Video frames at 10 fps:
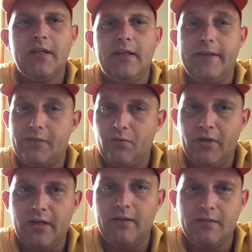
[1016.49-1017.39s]
It's
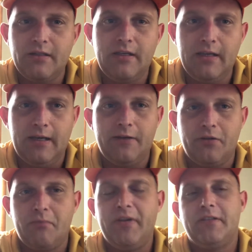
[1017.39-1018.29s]
$20 a day
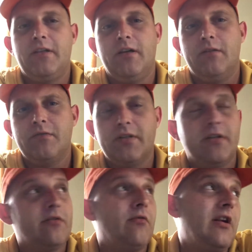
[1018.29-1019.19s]
until the pet's gone.
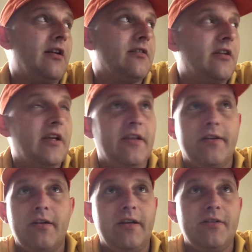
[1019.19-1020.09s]
So $20 a day,
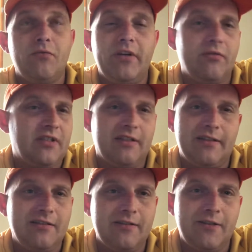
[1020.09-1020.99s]
30 days a week, was it like
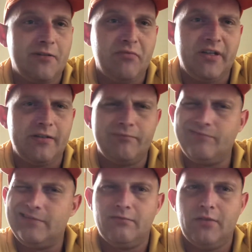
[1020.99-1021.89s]
$600?
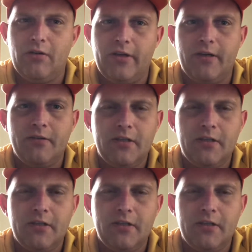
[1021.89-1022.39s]
Oh yeah.